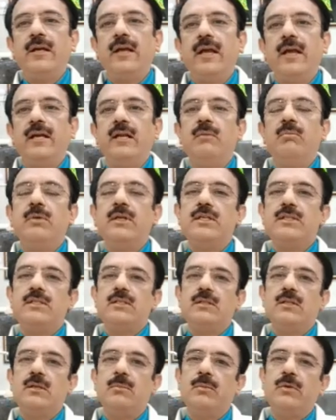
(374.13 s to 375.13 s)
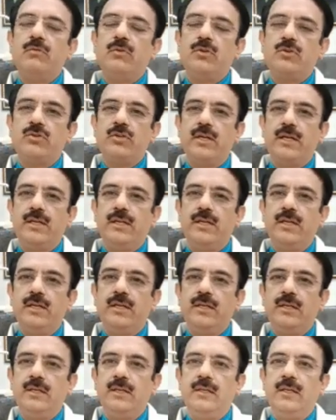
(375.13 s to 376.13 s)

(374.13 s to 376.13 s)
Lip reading: and number was corrected.